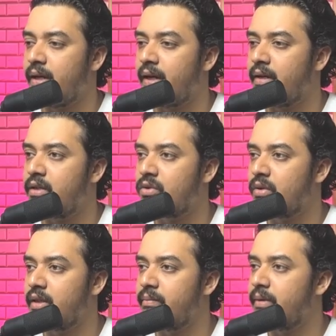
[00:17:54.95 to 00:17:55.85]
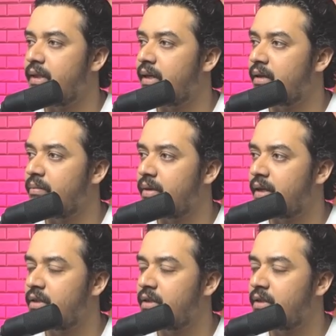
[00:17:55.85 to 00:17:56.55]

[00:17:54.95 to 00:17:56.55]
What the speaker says: and it should give me that number, right?